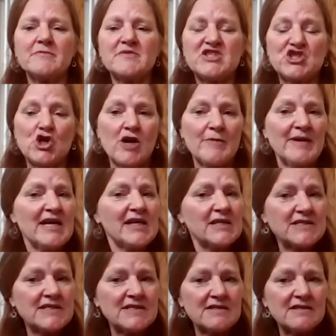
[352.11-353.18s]

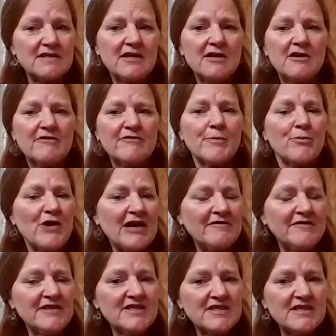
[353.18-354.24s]
Starbucks for
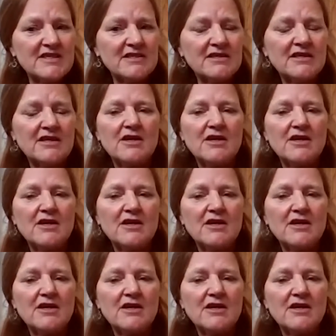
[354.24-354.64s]
breakfast.